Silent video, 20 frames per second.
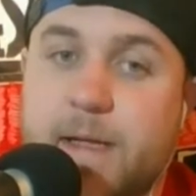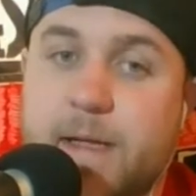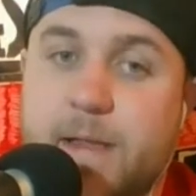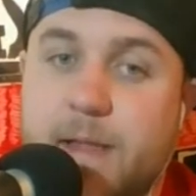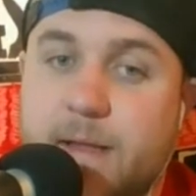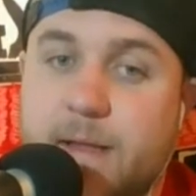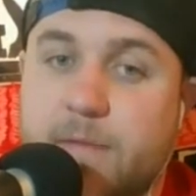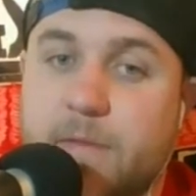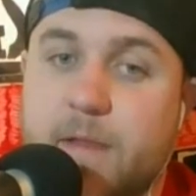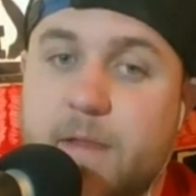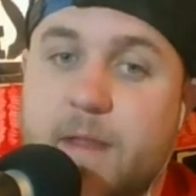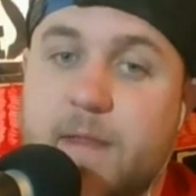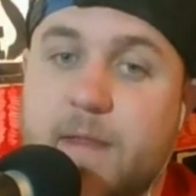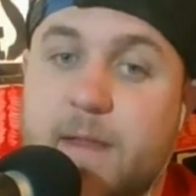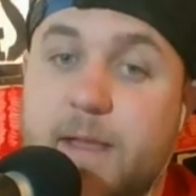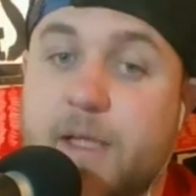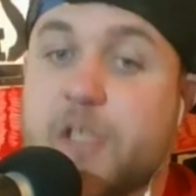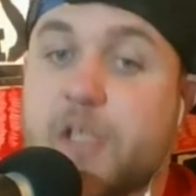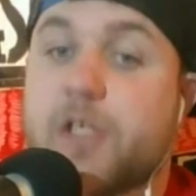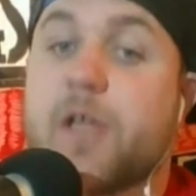That's what I think
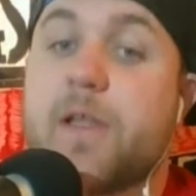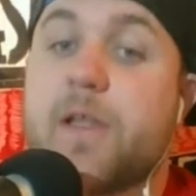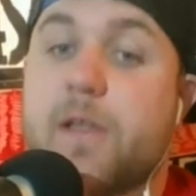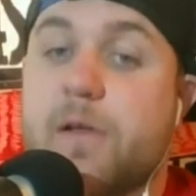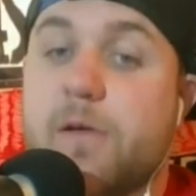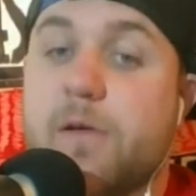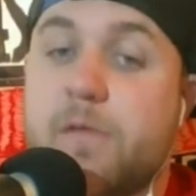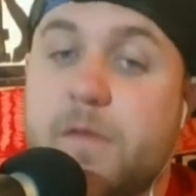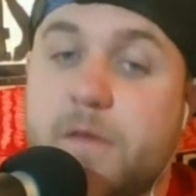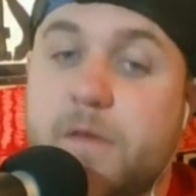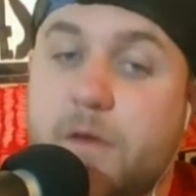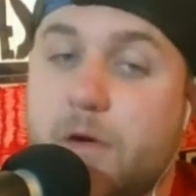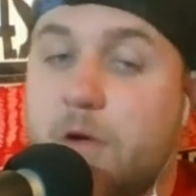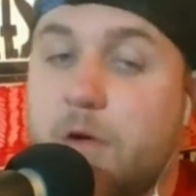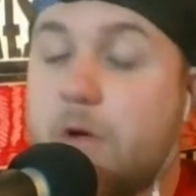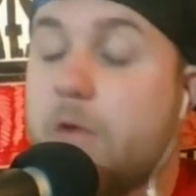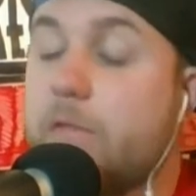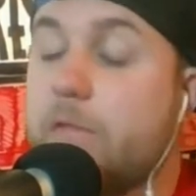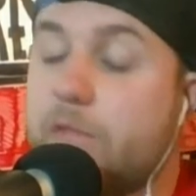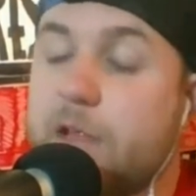they should do. So
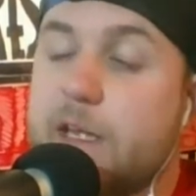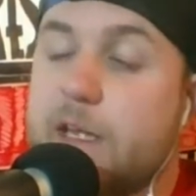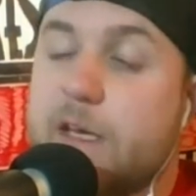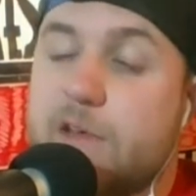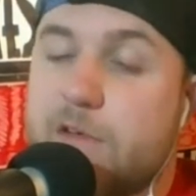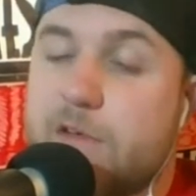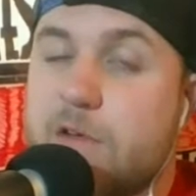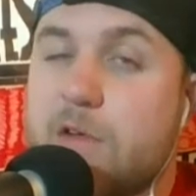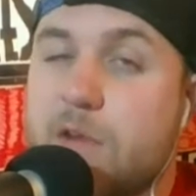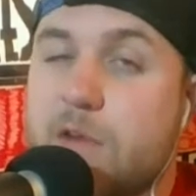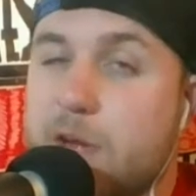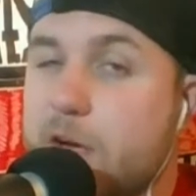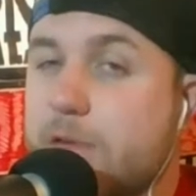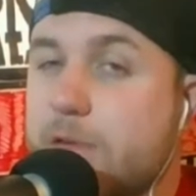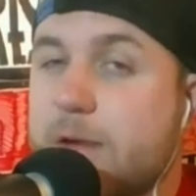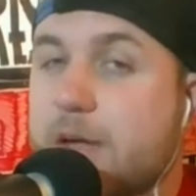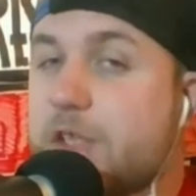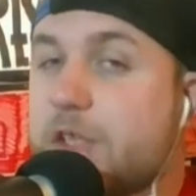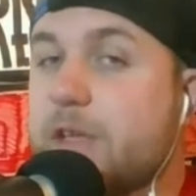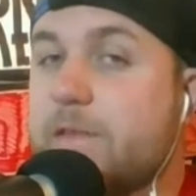hopefully they do go in that
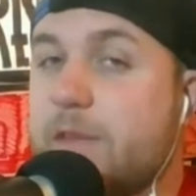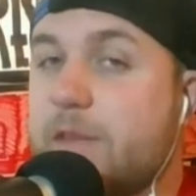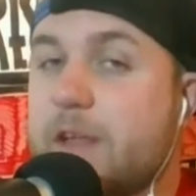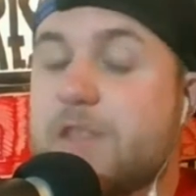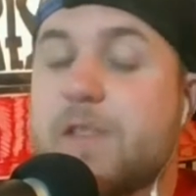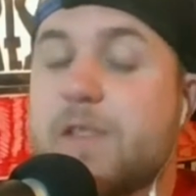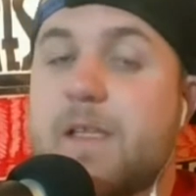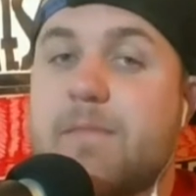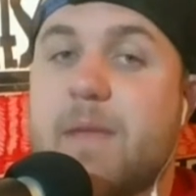direction eventually.